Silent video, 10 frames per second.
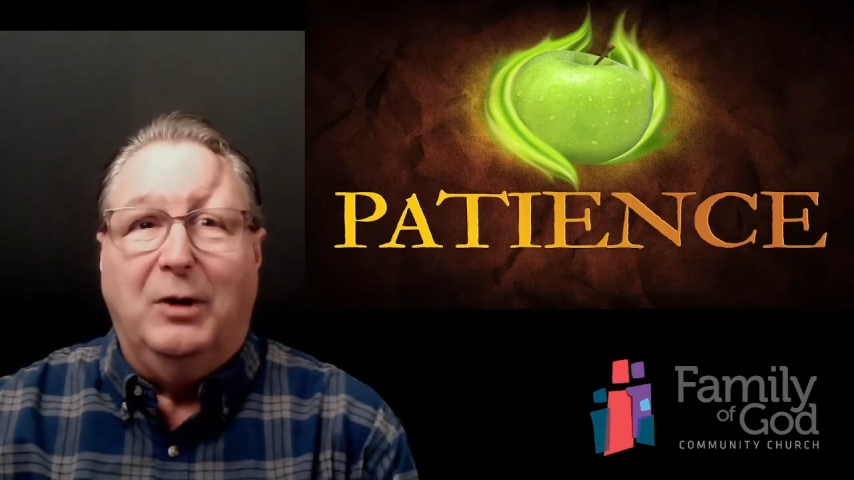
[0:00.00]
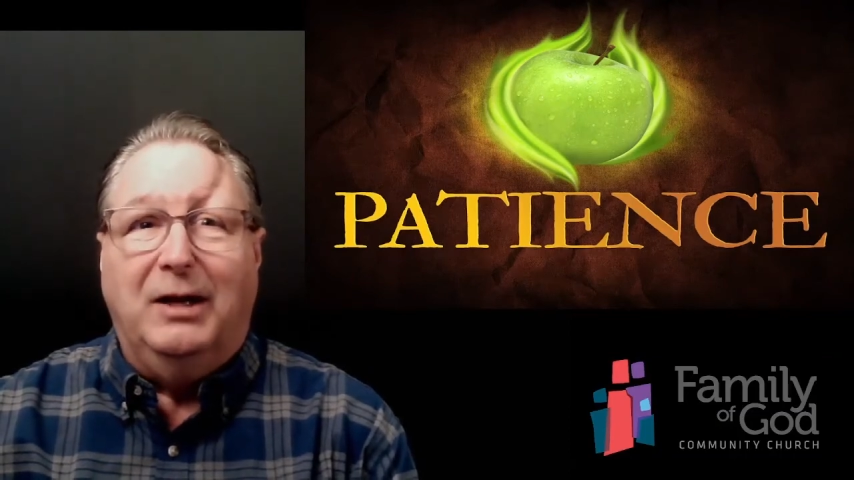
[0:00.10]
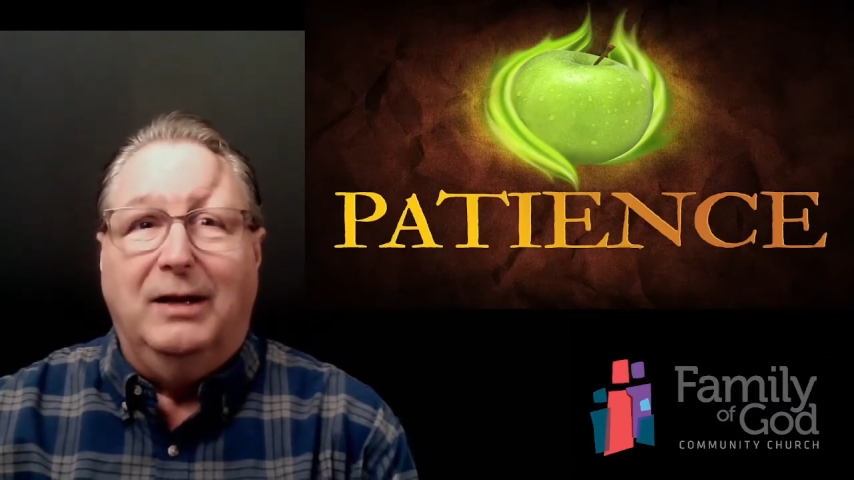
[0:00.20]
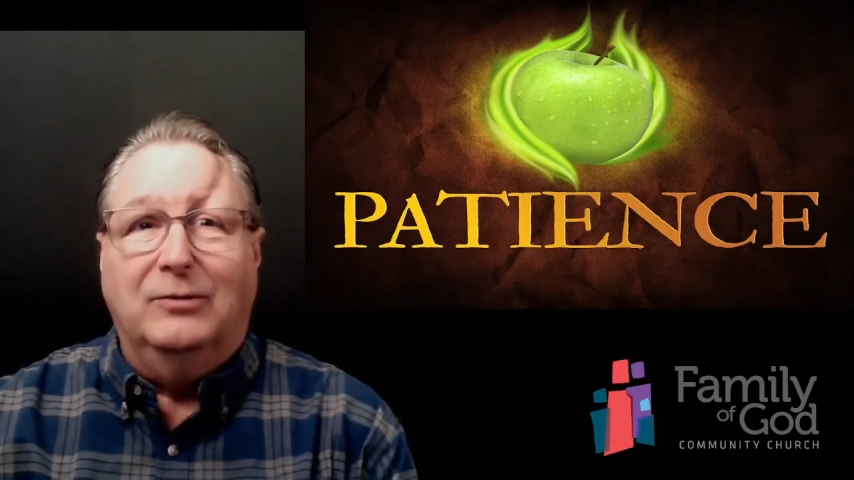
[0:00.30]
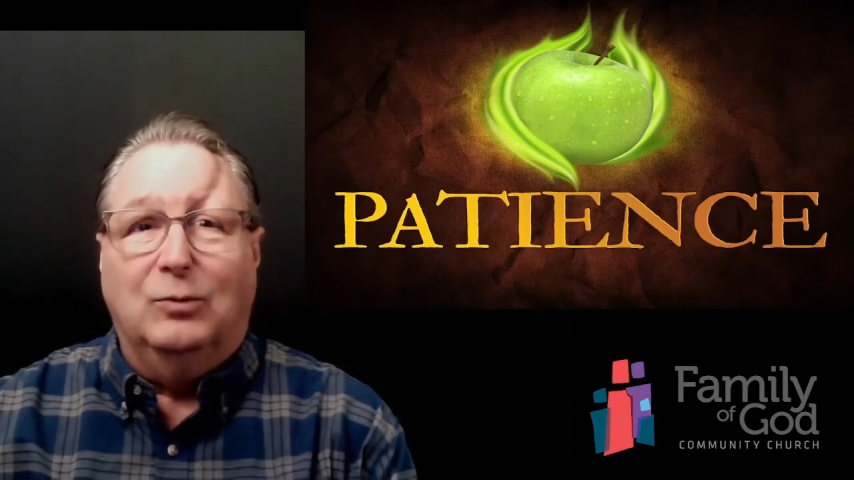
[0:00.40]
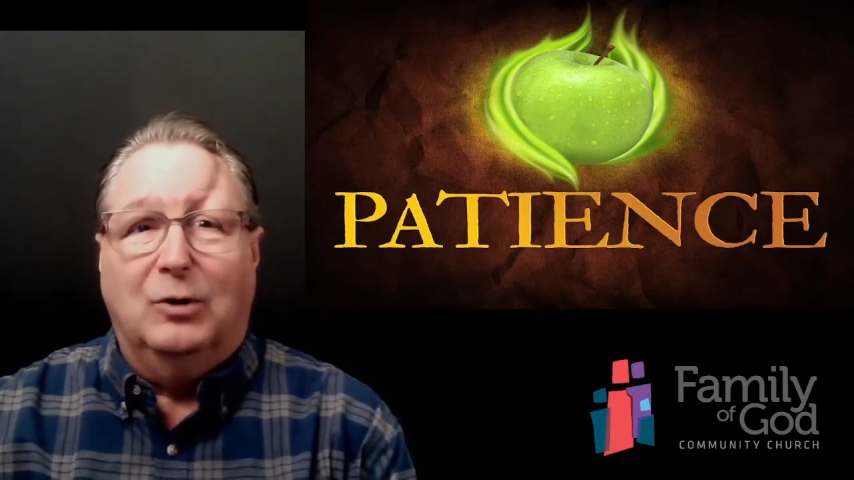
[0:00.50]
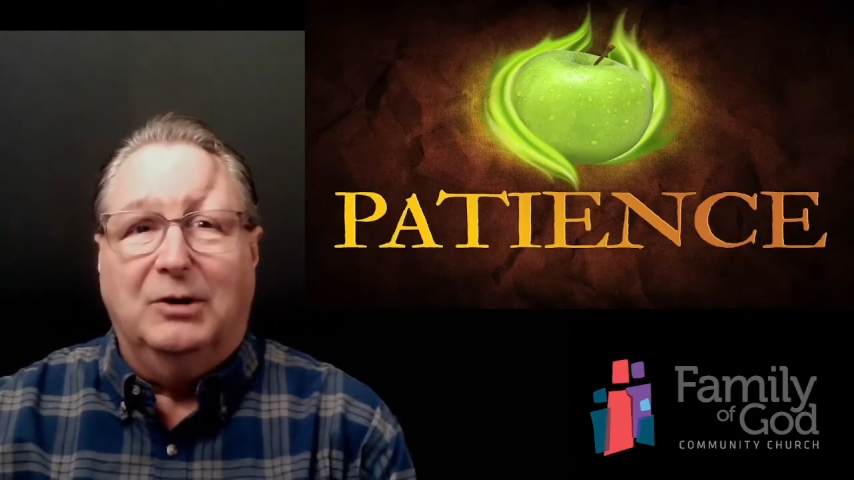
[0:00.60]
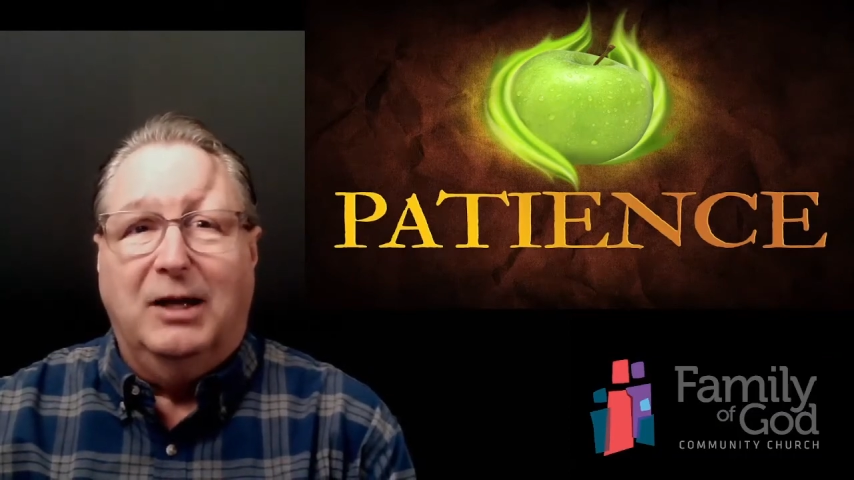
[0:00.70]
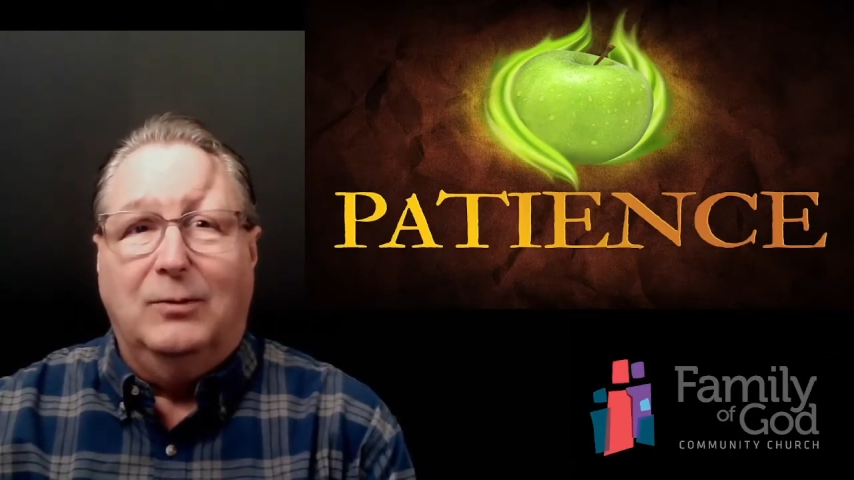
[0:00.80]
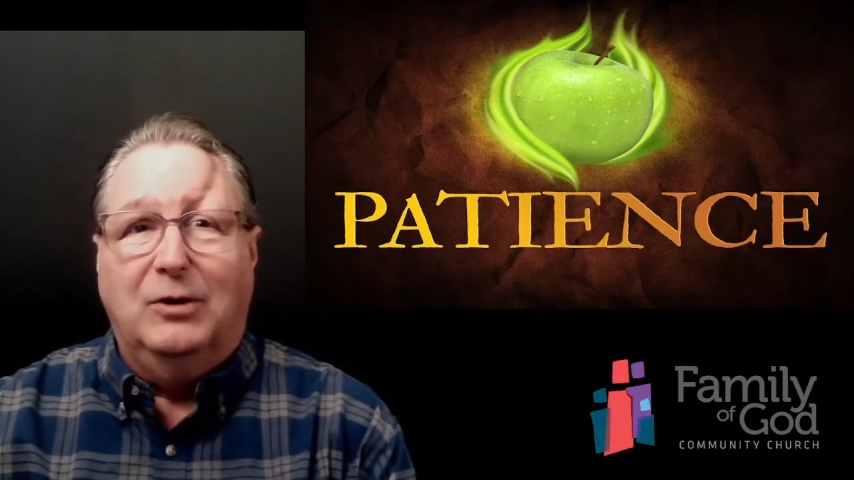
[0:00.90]
in heaven one
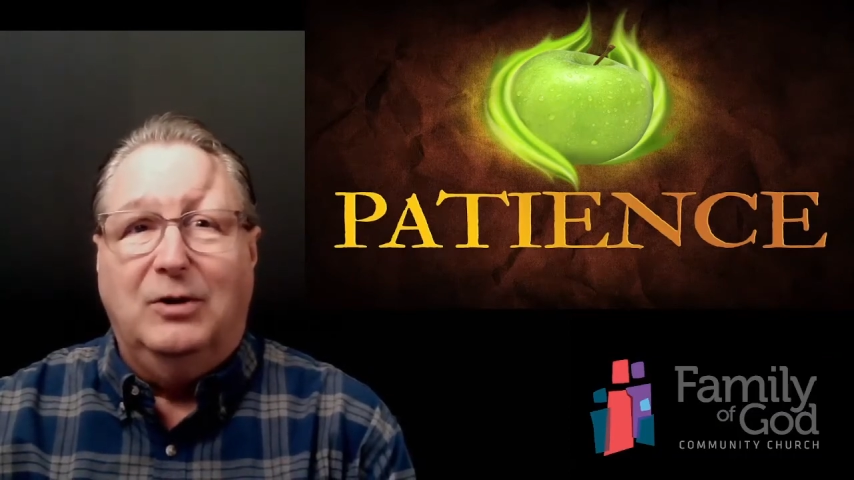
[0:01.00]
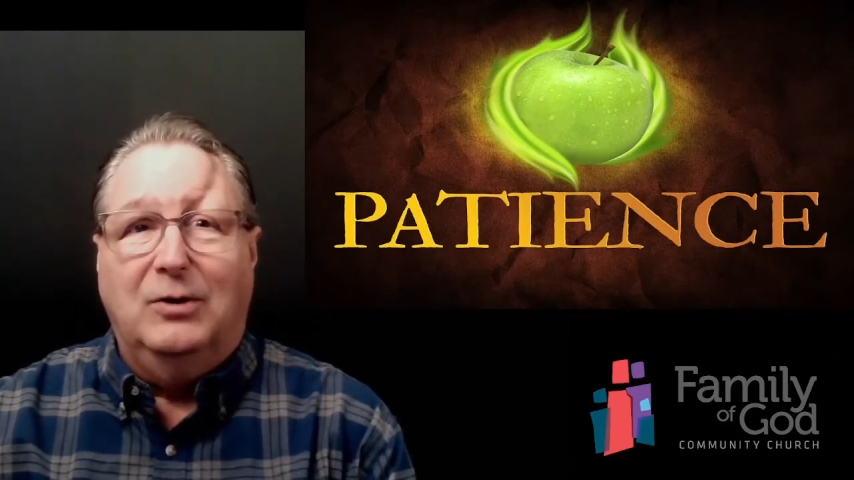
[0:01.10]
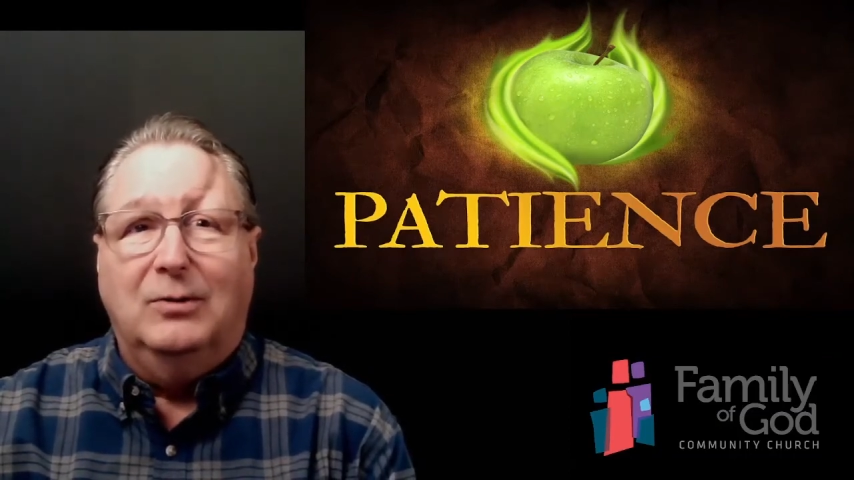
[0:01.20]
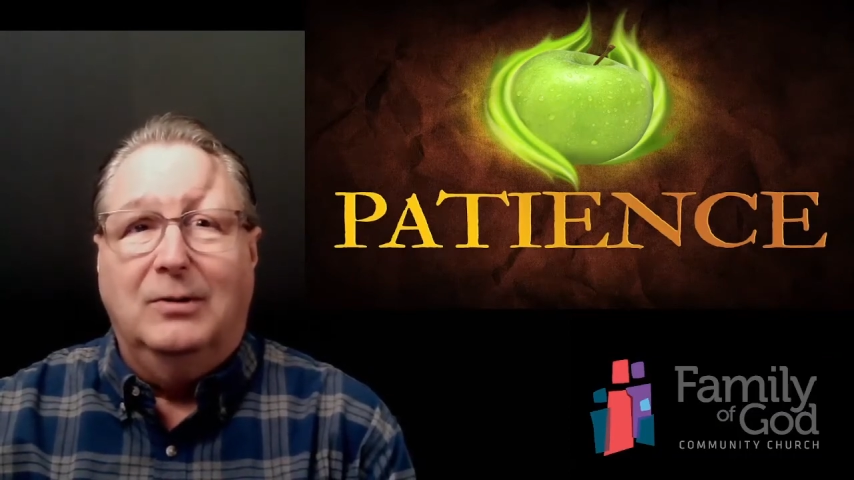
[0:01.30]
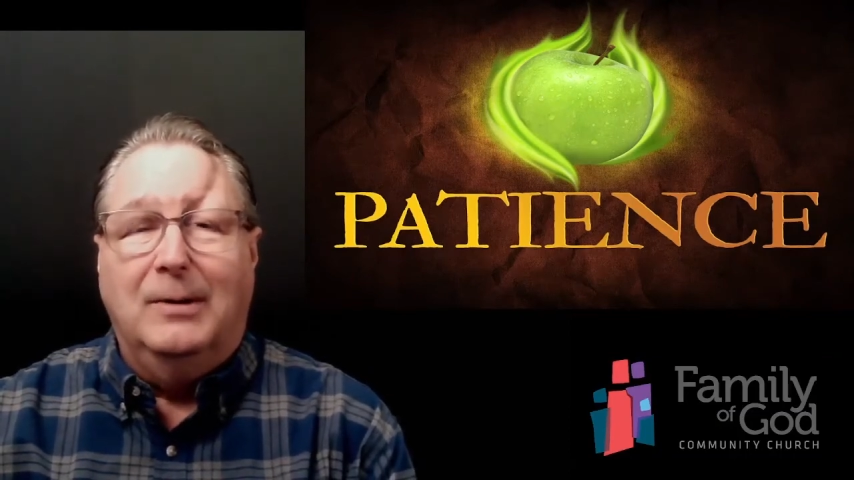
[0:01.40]
day with You.